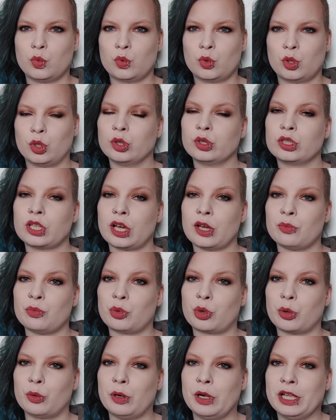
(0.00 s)
a long time
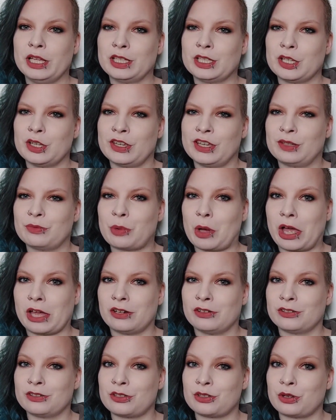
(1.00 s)
probably to hit pan
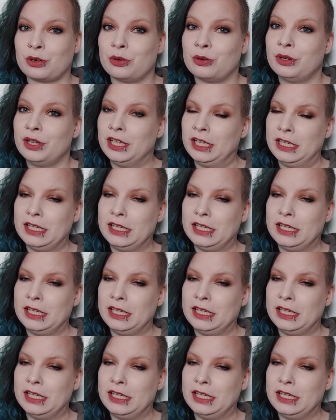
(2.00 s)
on, so